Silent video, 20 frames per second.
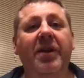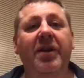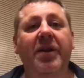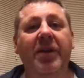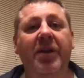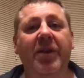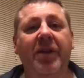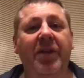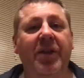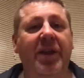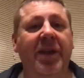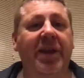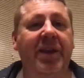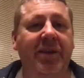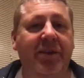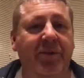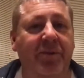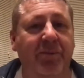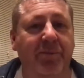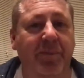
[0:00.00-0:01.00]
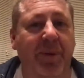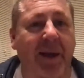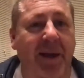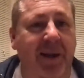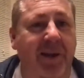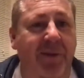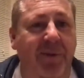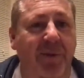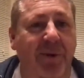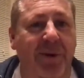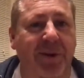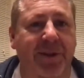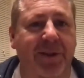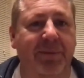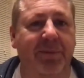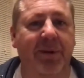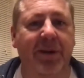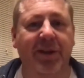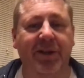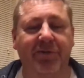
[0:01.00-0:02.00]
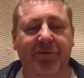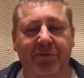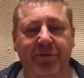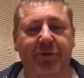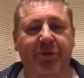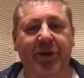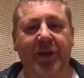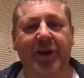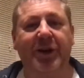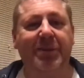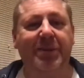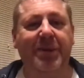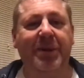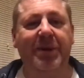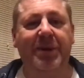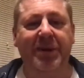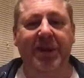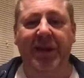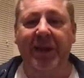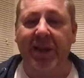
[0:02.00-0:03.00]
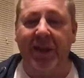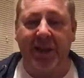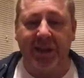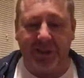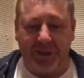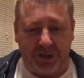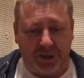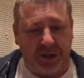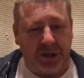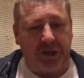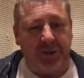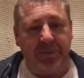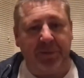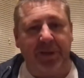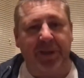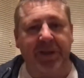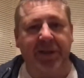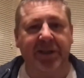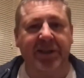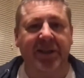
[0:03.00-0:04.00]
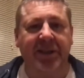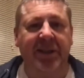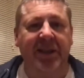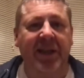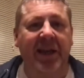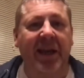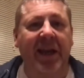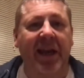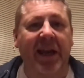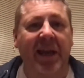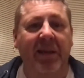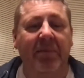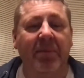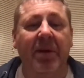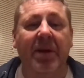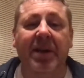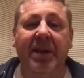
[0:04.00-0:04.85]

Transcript: the paying twice as much for a computer just because of the name?